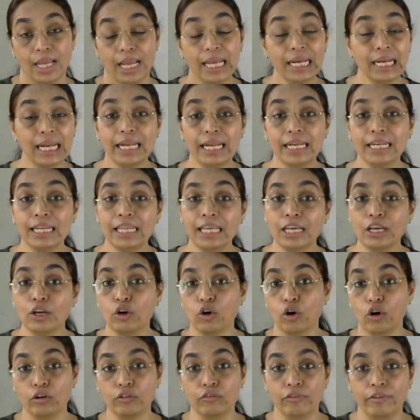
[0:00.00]
And any
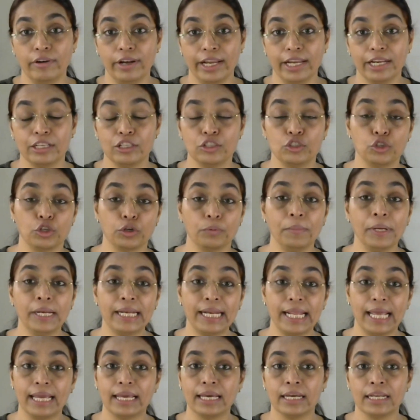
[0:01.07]
conflict should be
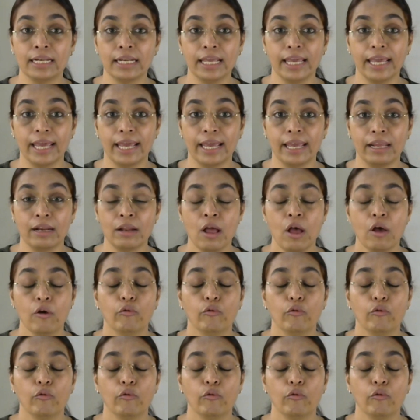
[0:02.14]
taken care